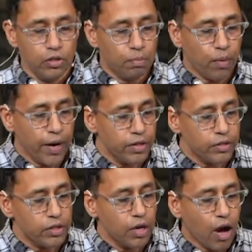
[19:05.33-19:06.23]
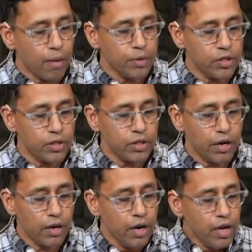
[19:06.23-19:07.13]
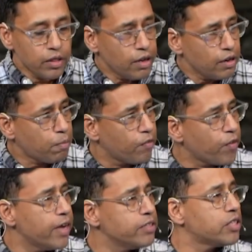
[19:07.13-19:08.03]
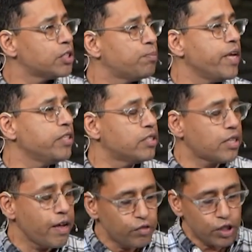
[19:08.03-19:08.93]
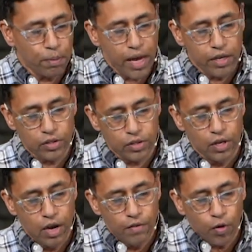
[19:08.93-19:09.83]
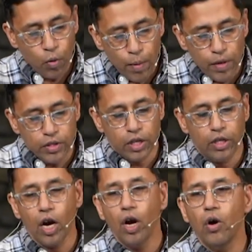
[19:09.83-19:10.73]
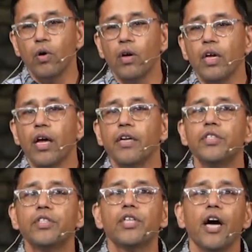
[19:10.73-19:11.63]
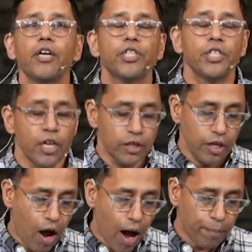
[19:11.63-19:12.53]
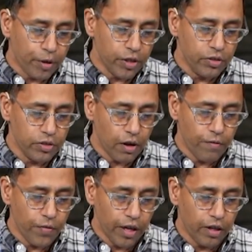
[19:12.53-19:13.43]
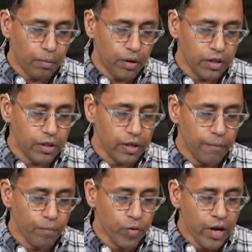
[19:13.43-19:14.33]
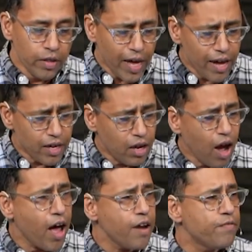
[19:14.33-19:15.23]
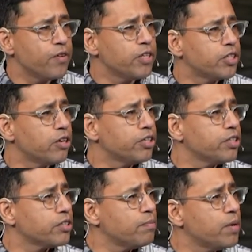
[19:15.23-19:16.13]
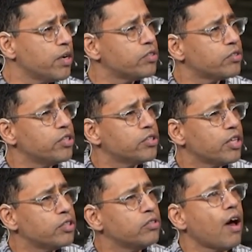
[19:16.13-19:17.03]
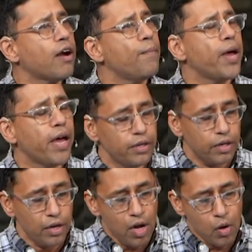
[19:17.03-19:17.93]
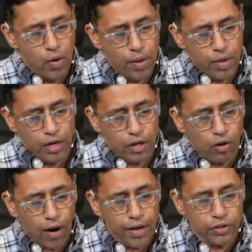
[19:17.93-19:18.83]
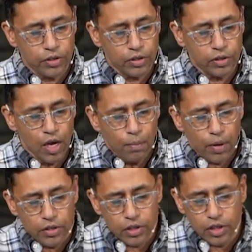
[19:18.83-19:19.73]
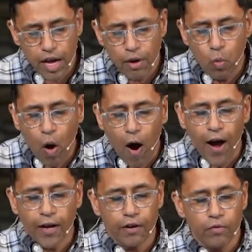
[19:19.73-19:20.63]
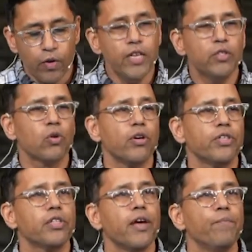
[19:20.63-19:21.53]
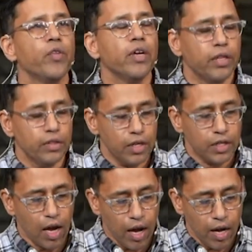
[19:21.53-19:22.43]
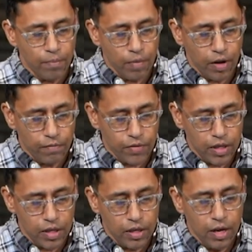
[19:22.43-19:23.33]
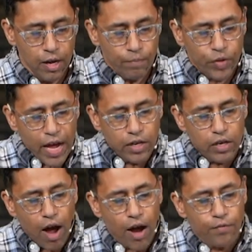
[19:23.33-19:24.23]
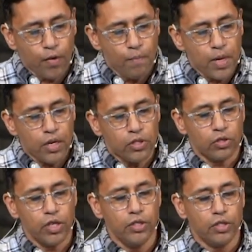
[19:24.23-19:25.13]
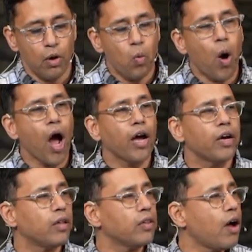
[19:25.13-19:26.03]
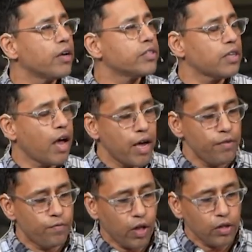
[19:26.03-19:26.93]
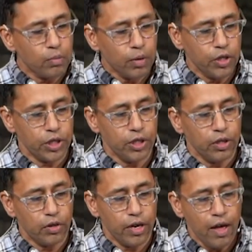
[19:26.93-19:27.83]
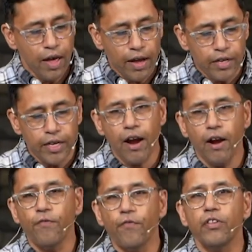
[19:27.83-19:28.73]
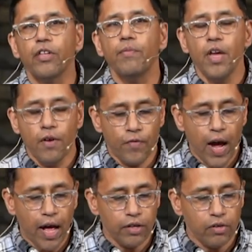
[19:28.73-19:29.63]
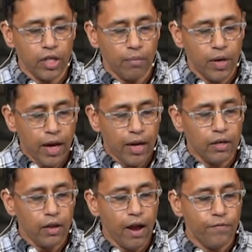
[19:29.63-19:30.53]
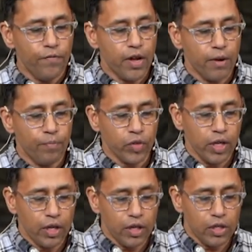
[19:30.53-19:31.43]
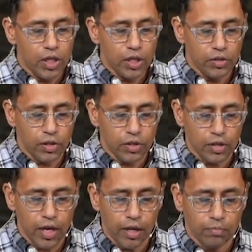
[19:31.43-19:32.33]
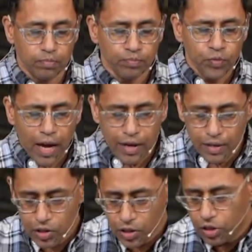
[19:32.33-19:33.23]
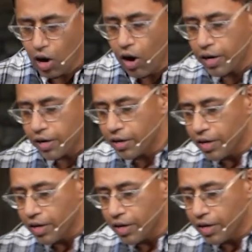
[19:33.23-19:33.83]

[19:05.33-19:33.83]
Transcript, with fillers: Pregnancy Option Center that provides a space, safe space for women to go and discuss the options available to them. Thank God for churches and ministries that do not abandon women in crisis, but instead walk and resource them in their time of need. Thank God for ministries that walk alongside vulnerable children and care for them, value them, and love them in Jesus' name. And it started